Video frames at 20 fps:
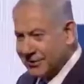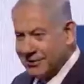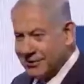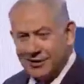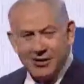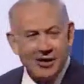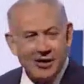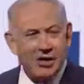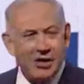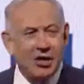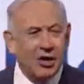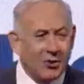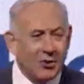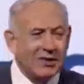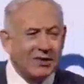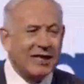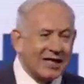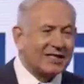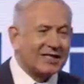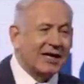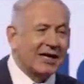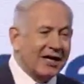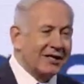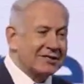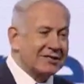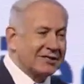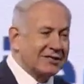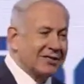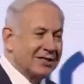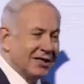You know what that
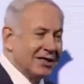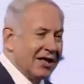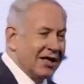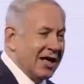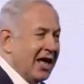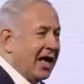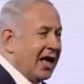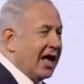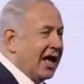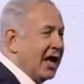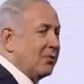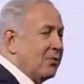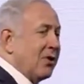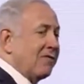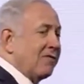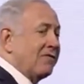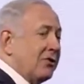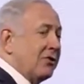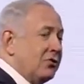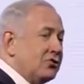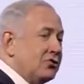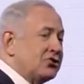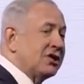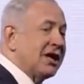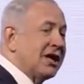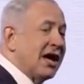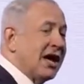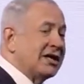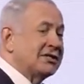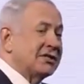does? It
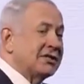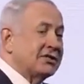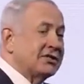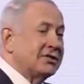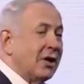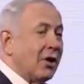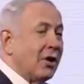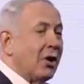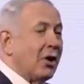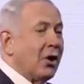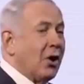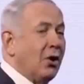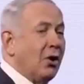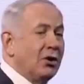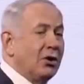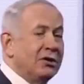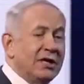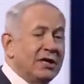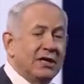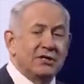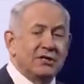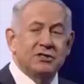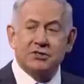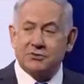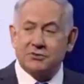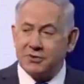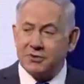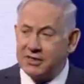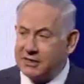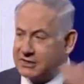revolutionizes old
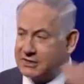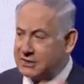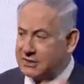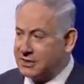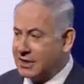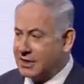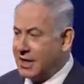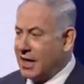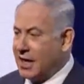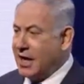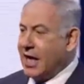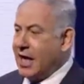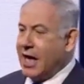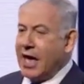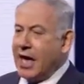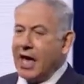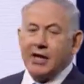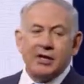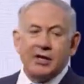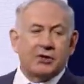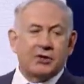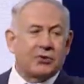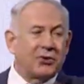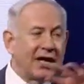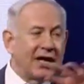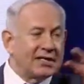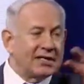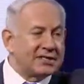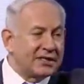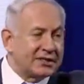industries and it
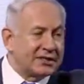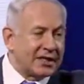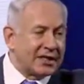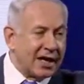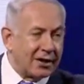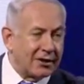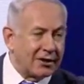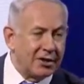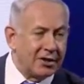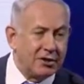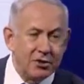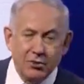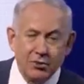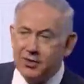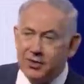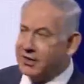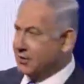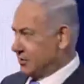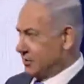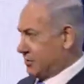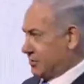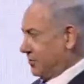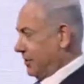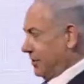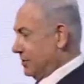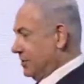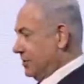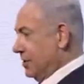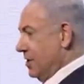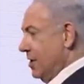creates entirely new
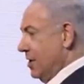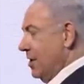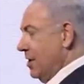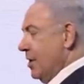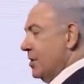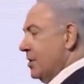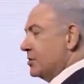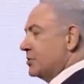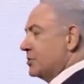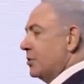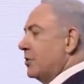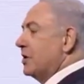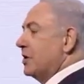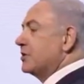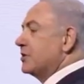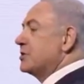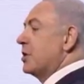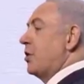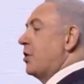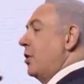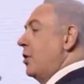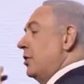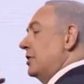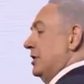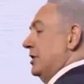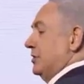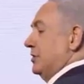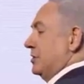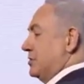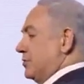industries. So here's an old
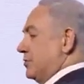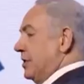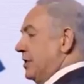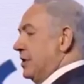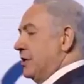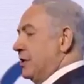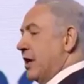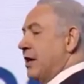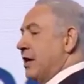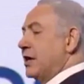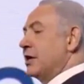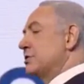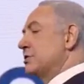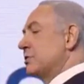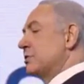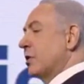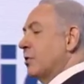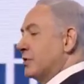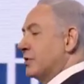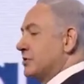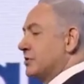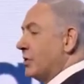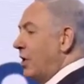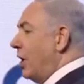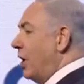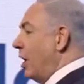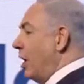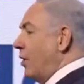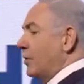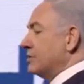industry that Israel was
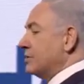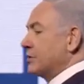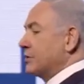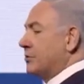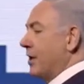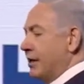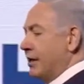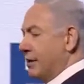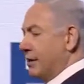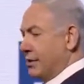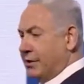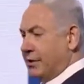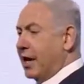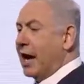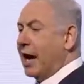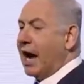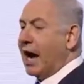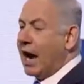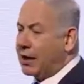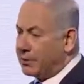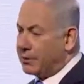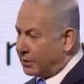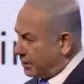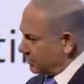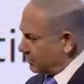always great in, agriculture.